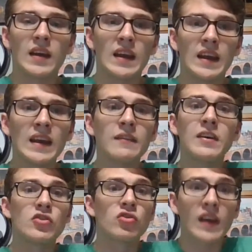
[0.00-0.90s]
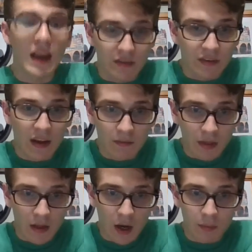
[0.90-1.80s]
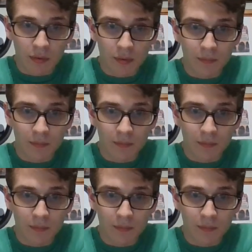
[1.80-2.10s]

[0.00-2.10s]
he eventually has to give that up.